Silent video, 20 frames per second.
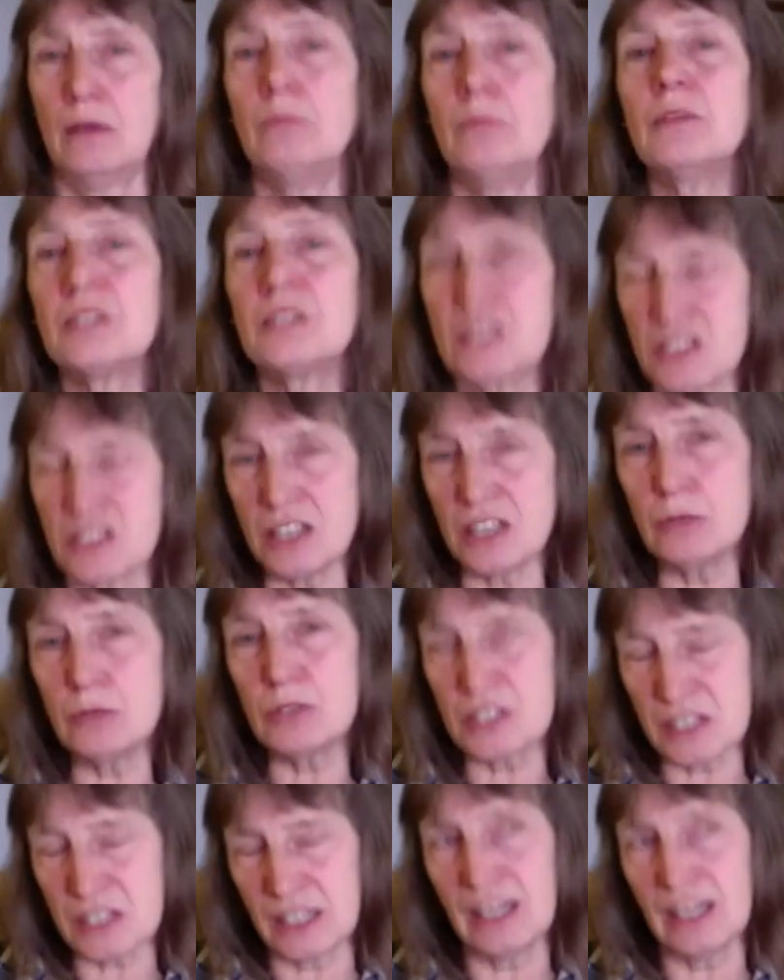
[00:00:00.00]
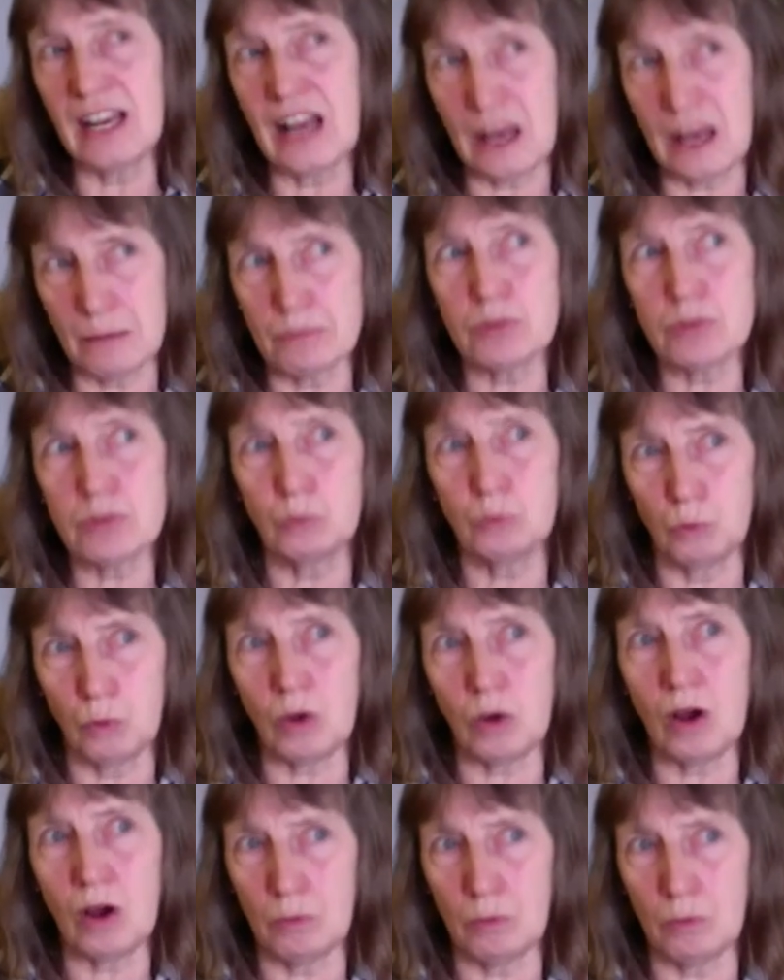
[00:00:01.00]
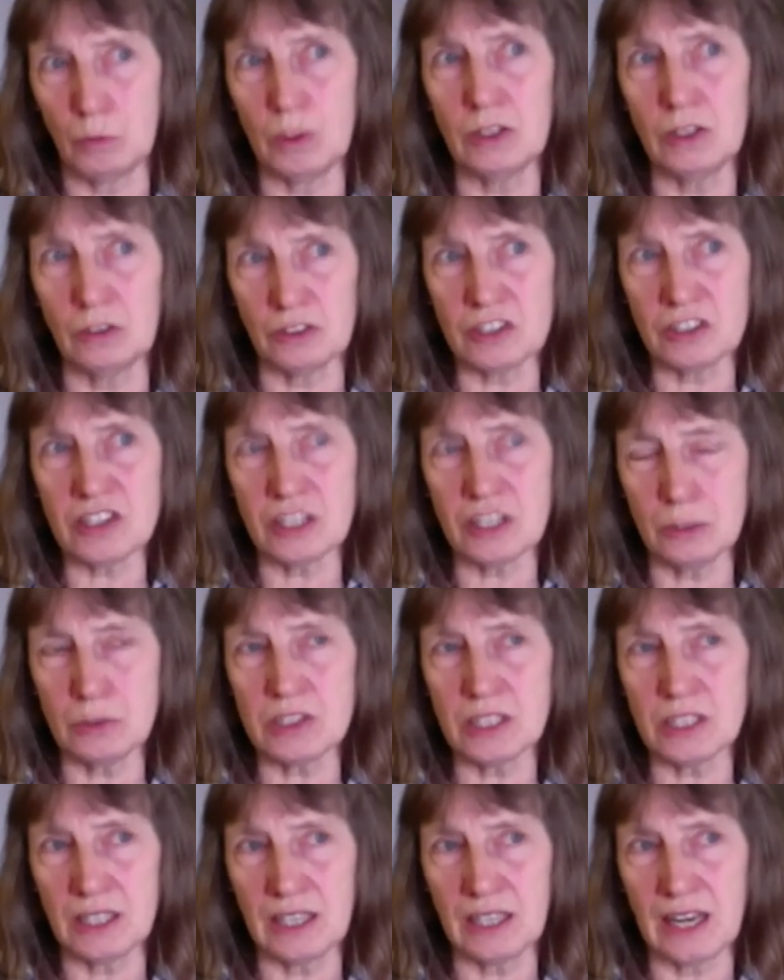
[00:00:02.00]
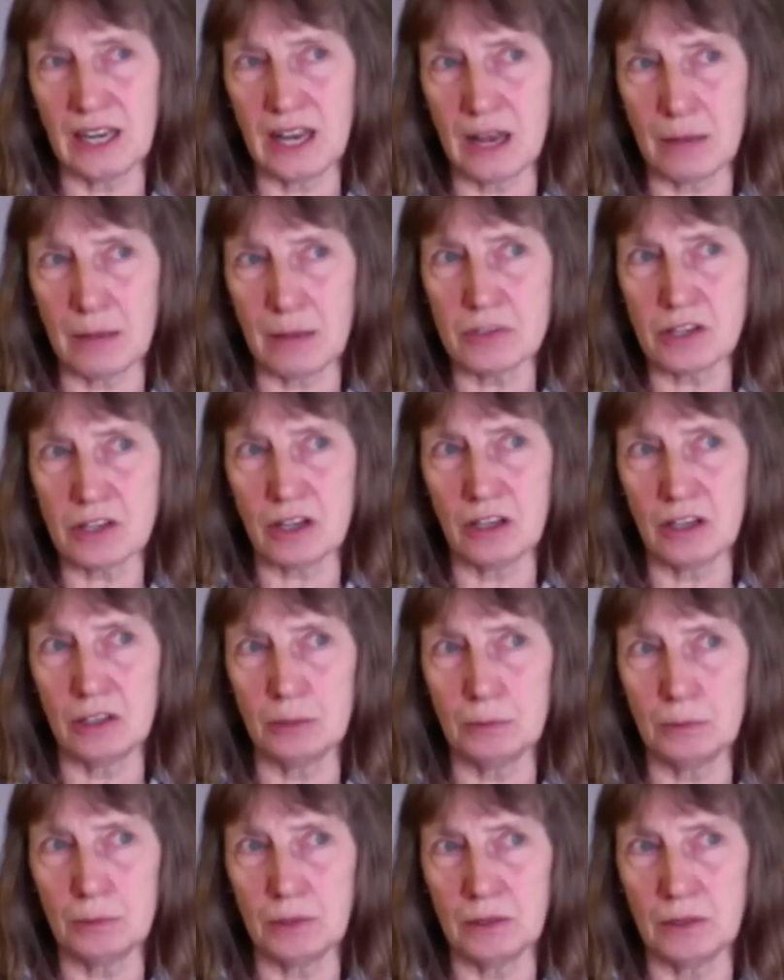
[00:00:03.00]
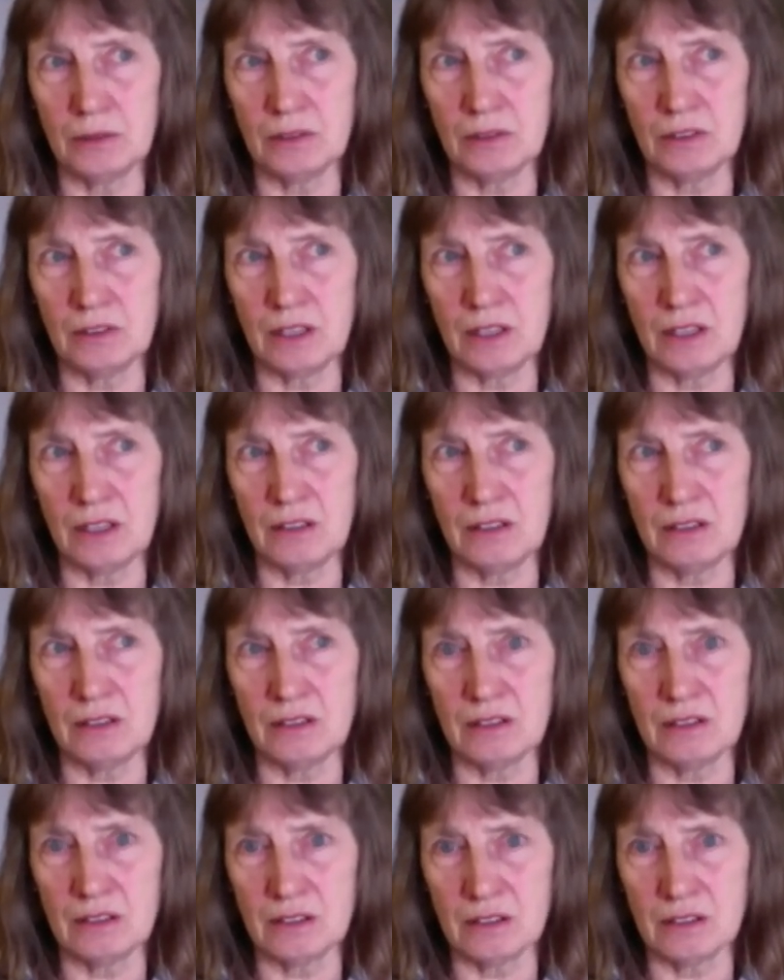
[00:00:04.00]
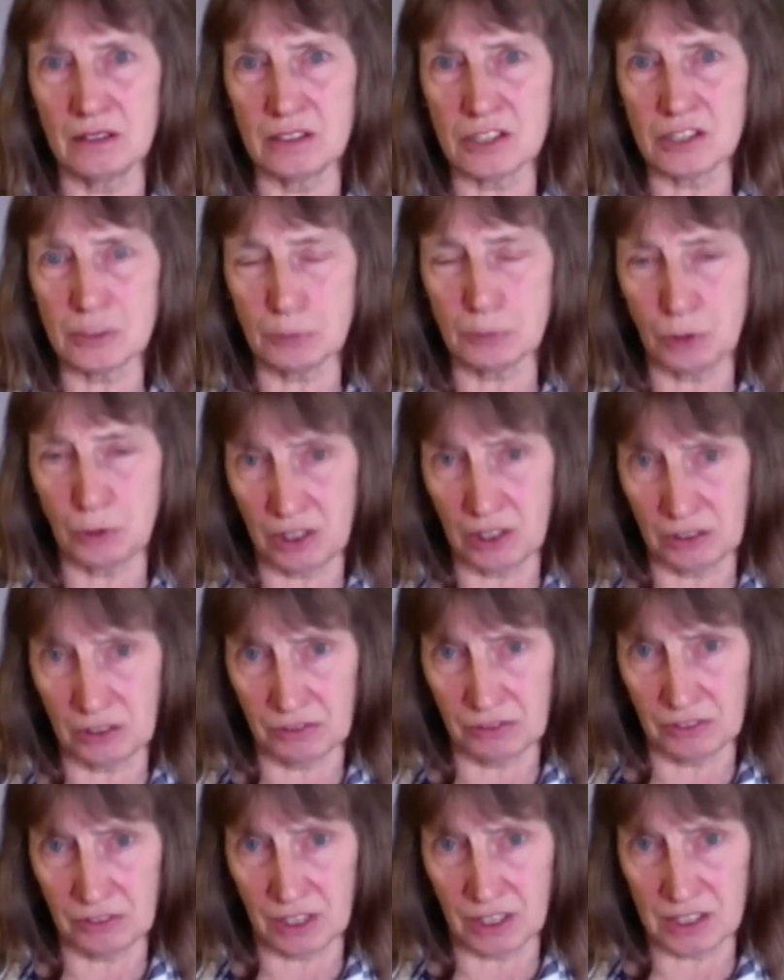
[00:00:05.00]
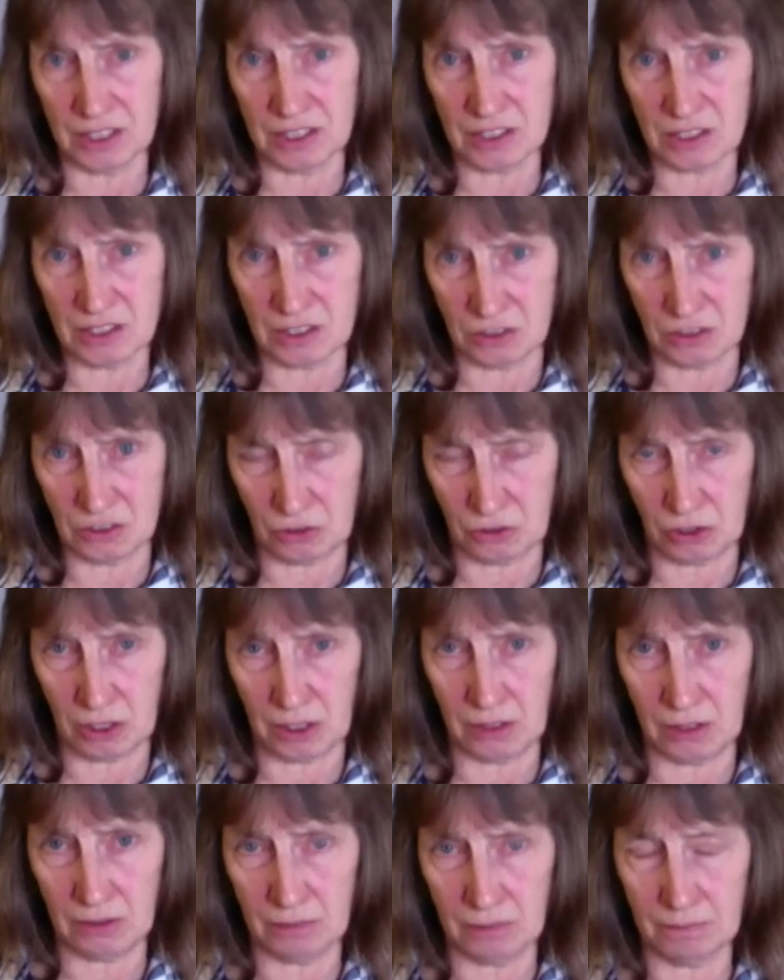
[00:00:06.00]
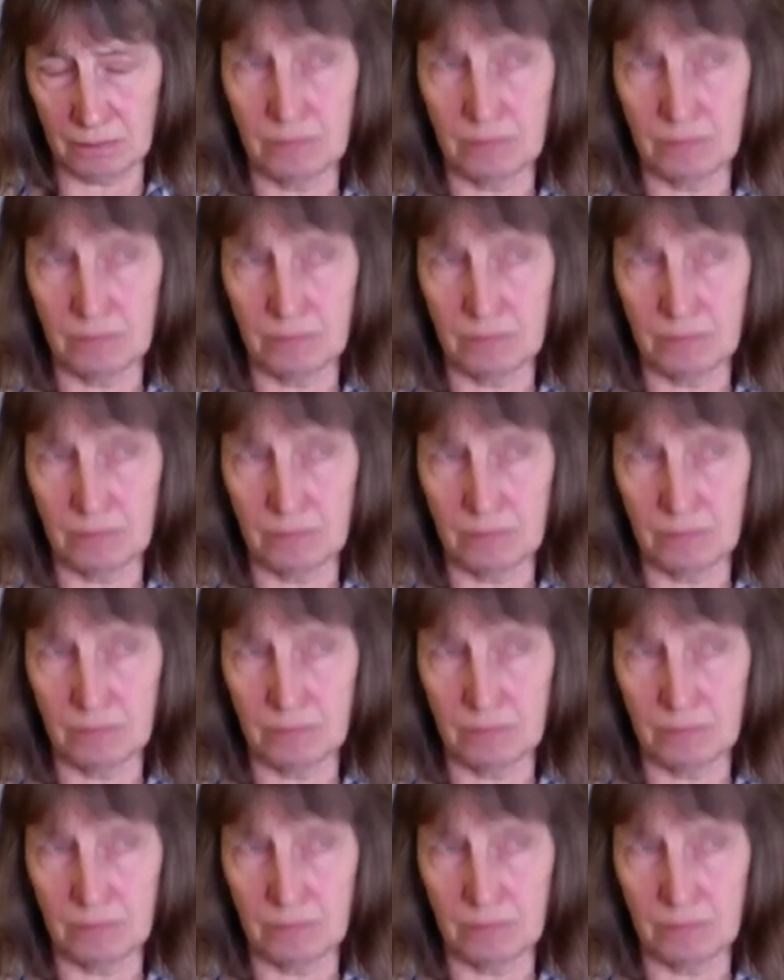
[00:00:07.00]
Because the sequencing labs, we got the sequencing labs open in spring of 93.